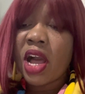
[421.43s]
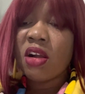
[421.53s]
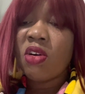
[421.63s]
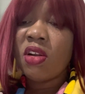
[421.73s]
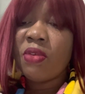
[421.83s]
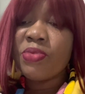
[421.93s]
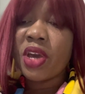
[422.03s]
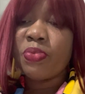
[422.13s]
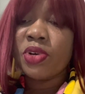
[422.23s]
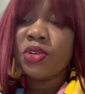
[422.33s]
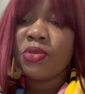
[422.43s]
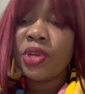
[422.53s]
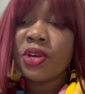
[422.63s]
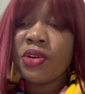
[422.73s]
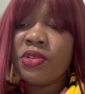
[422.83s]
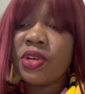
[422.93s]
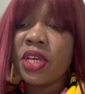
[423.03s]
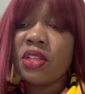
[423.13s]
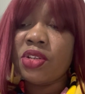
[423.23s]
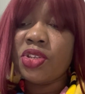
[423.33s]
Columbia, Puerto Rico,
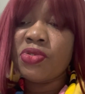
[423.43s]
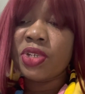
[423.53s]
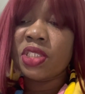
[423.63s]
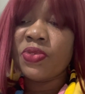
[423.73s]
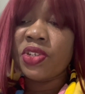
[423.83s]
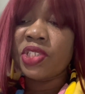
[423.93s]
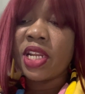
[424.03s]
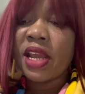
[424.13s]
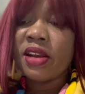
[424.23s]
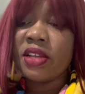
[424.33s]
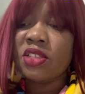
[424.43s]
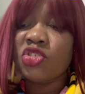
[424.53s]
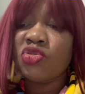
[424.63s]
and the U.S. Virgin Islands.